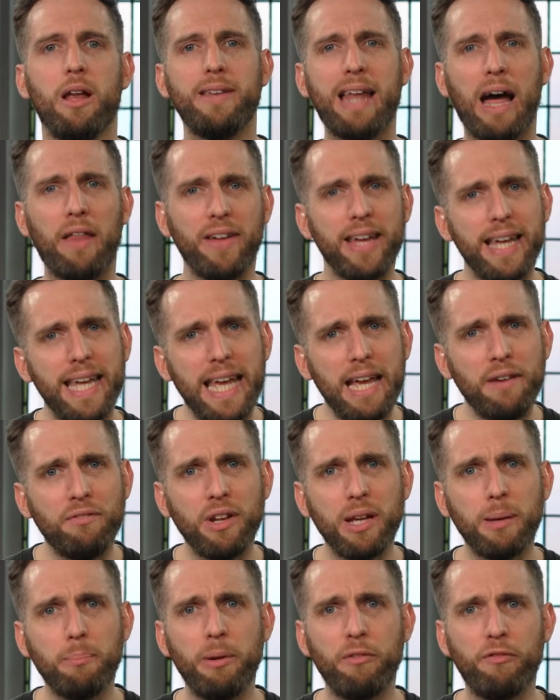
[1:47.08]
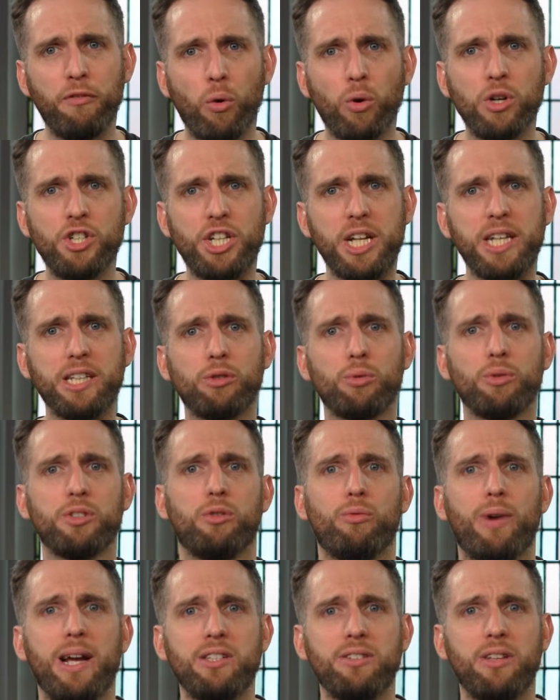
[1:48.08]
Now, the evening before Jesus
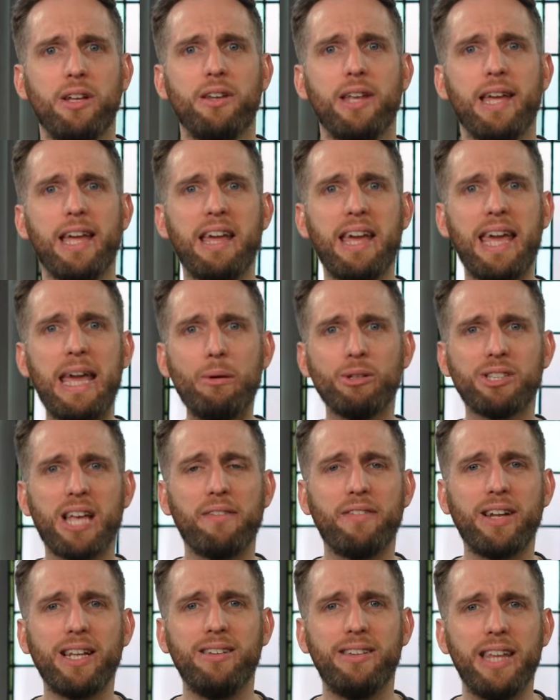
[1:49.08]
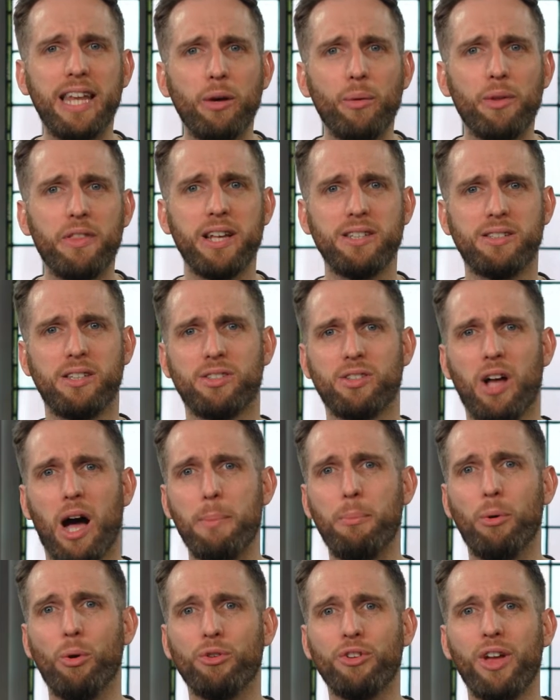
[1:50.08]
was arrested, he was having dinner with his
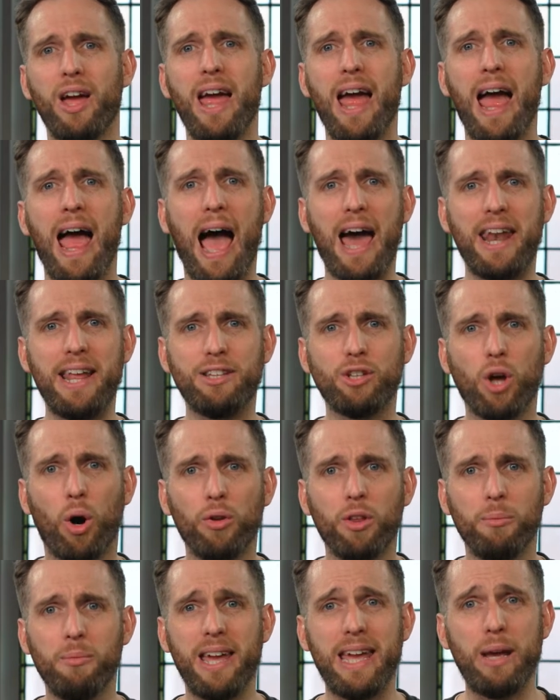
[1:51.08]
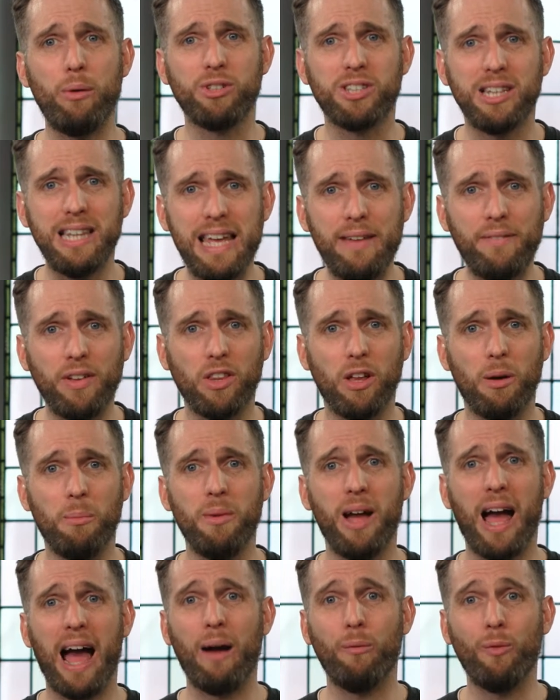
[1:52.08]
disciples, and he told them that he was leaving
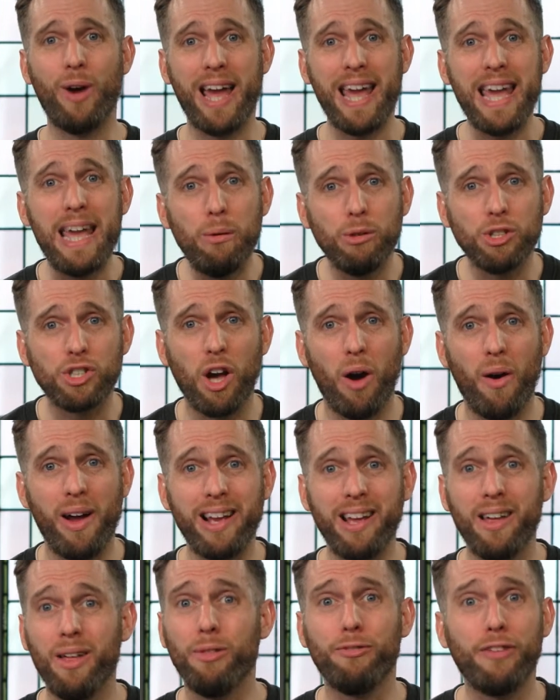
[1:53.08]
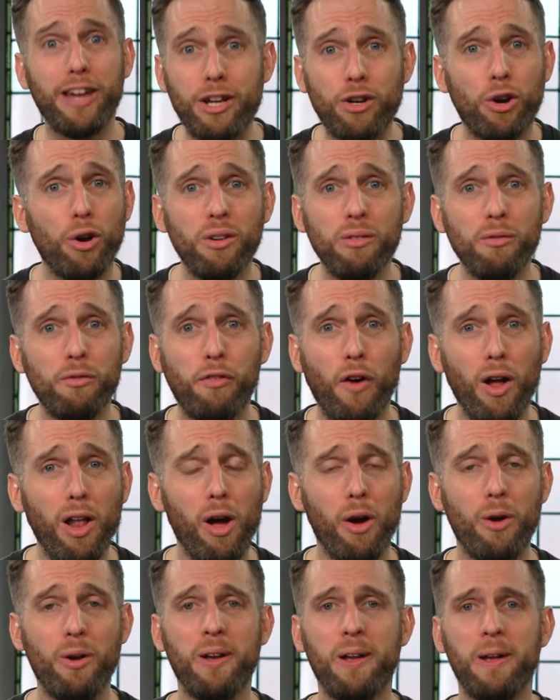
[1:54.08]
them, and where he was going, they couldn't
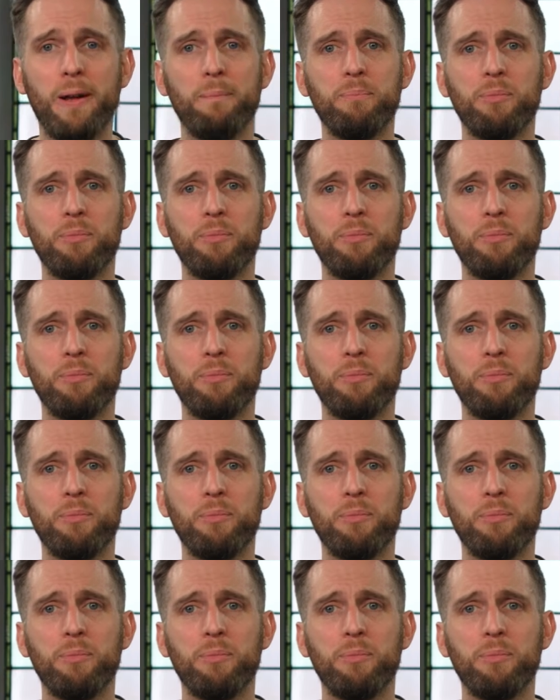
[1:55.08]
follow.